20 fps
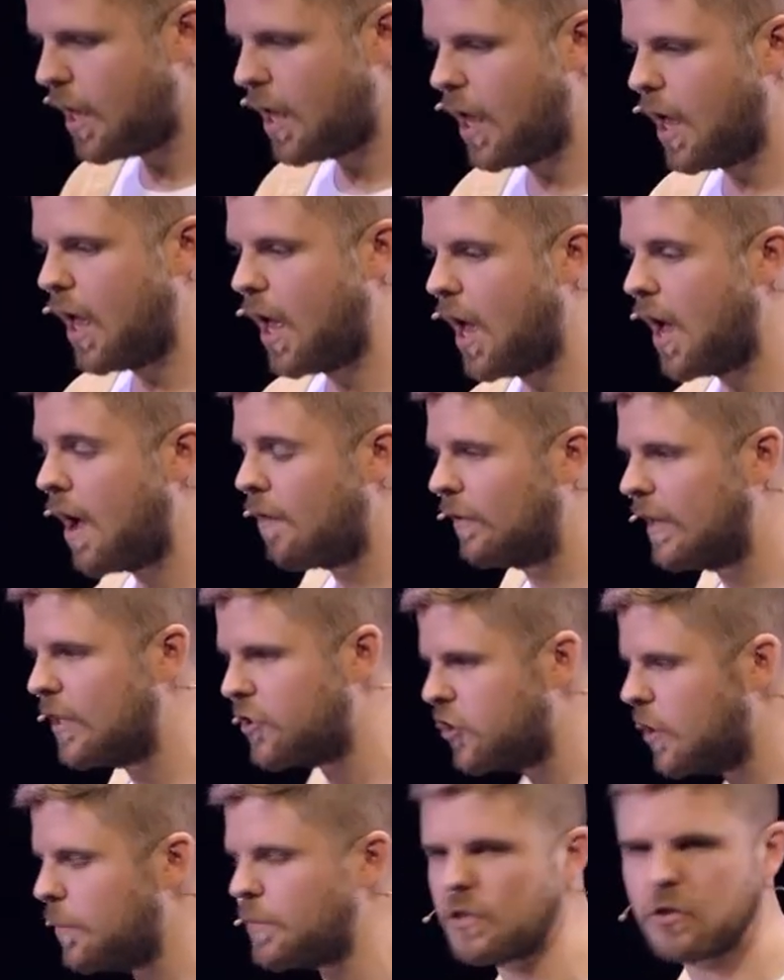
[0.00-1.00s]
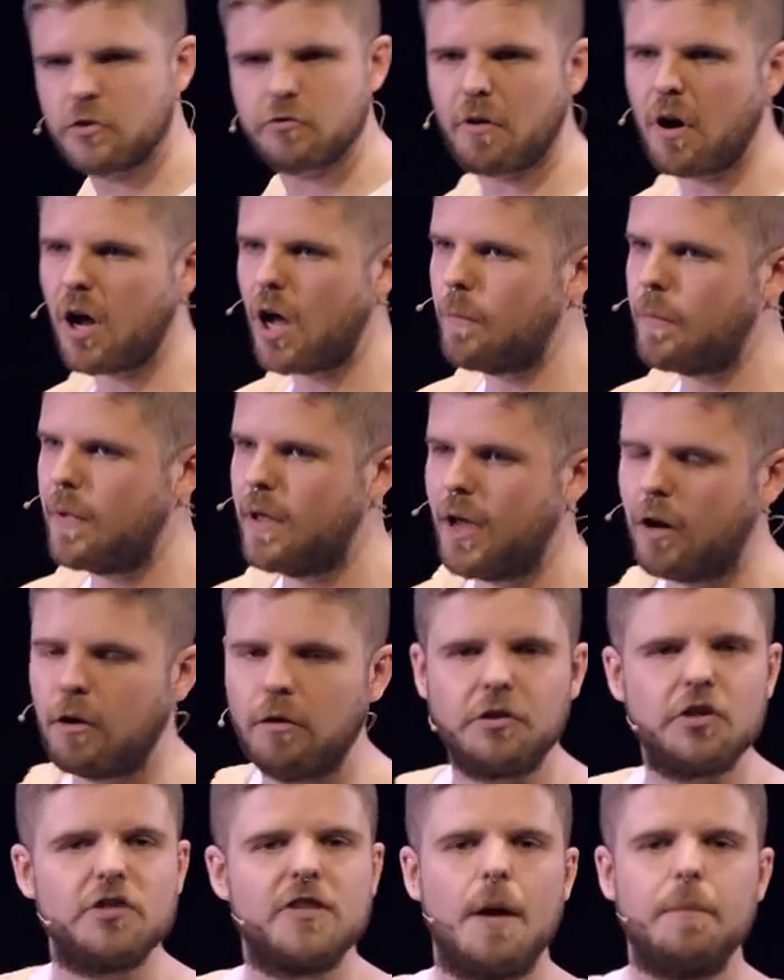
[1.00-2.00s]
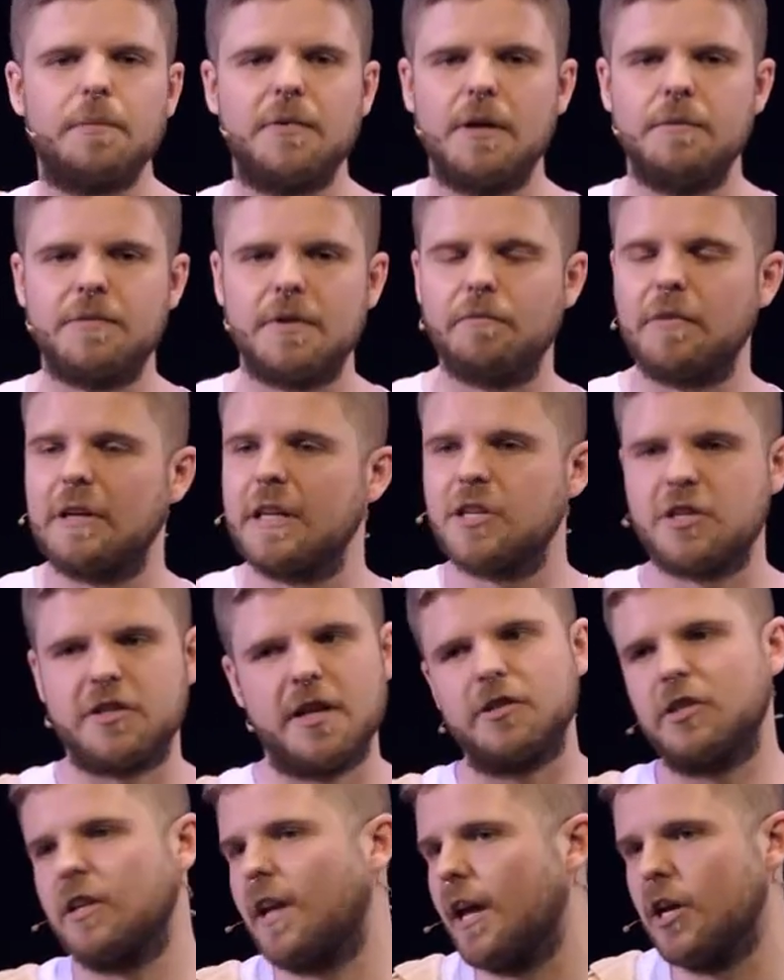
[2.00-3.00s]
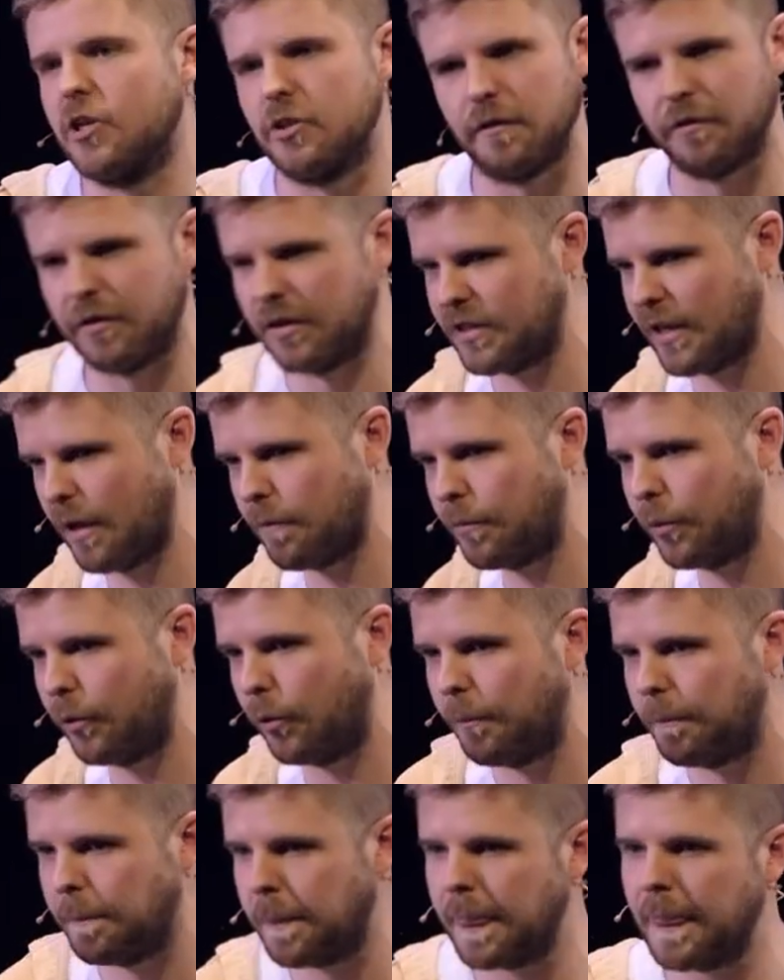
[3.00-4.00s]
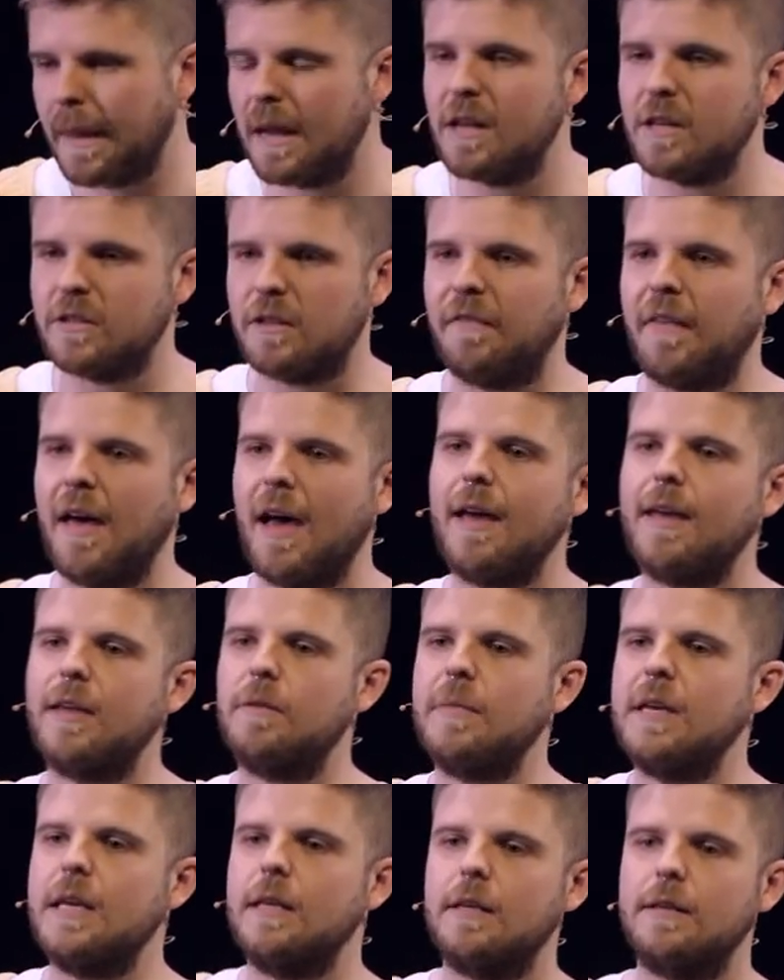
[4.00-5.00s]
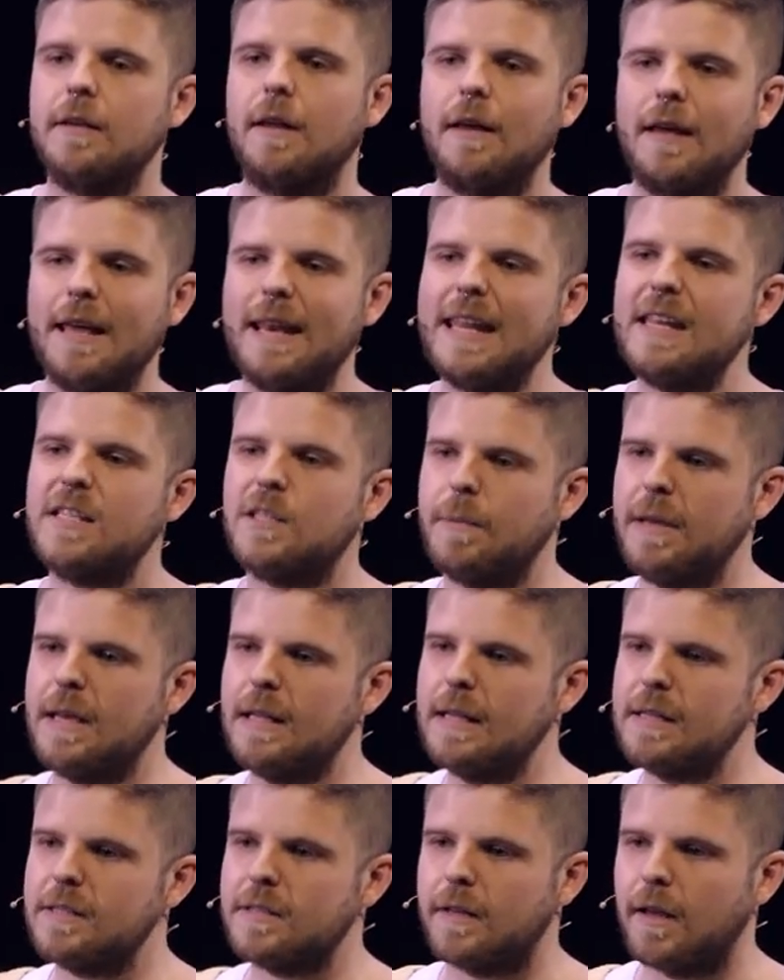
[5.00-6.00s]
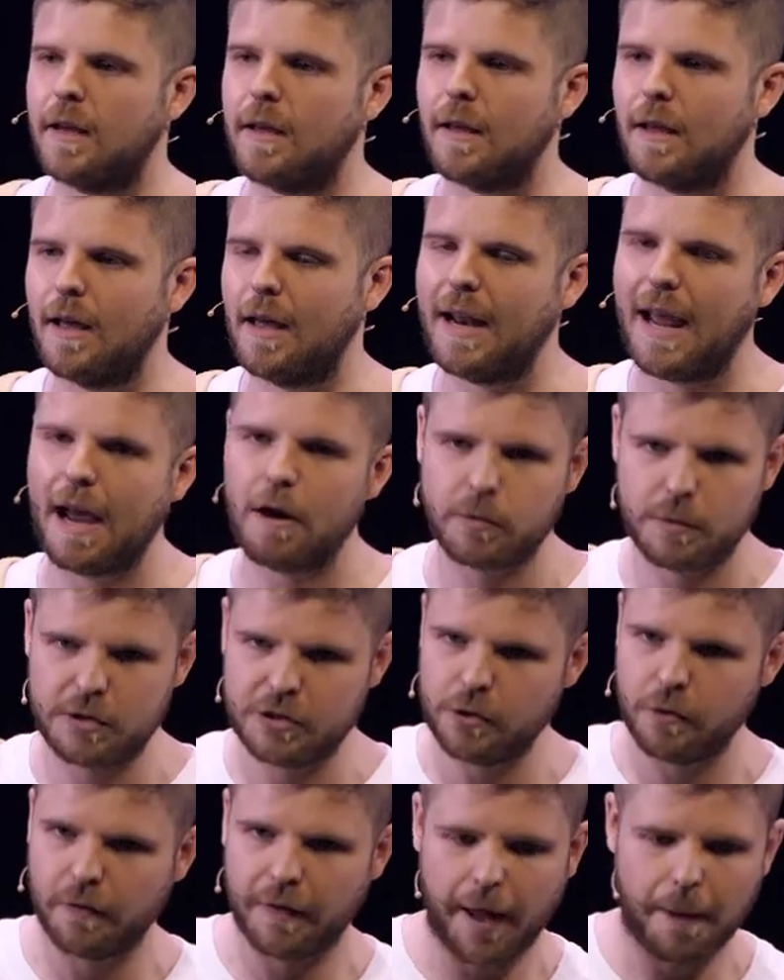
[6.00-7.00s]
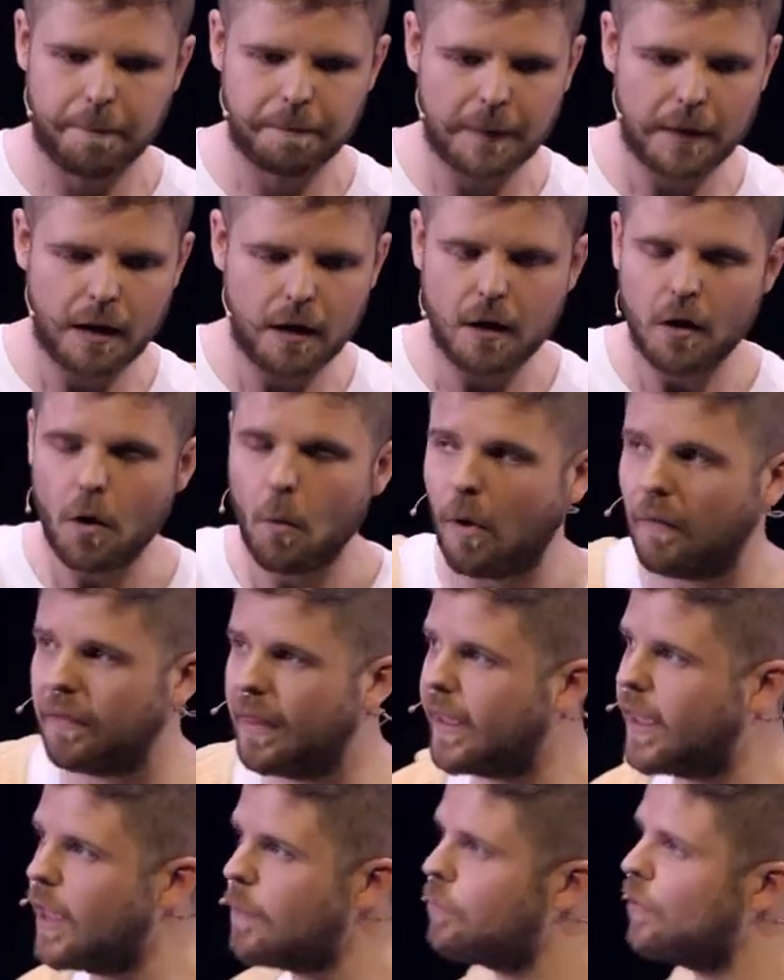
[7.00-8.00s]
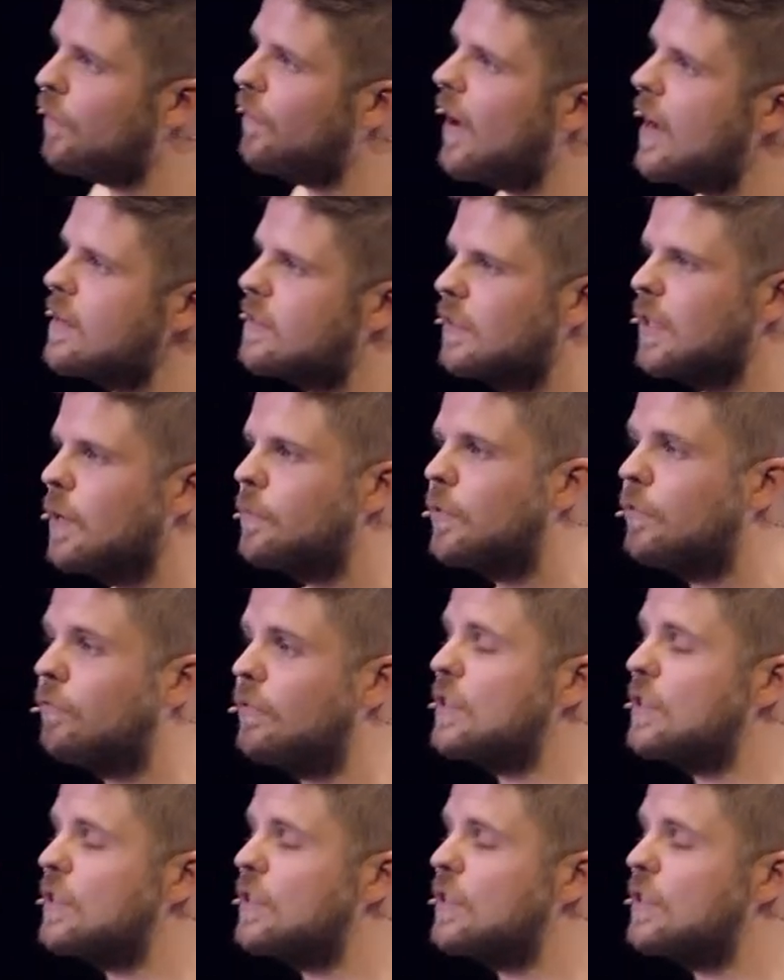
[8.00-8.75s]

relationships in drama, contraceptives, in religious education, for example. So that means that it needs to be holistic. And how do we do that? Well, the kit provides a number of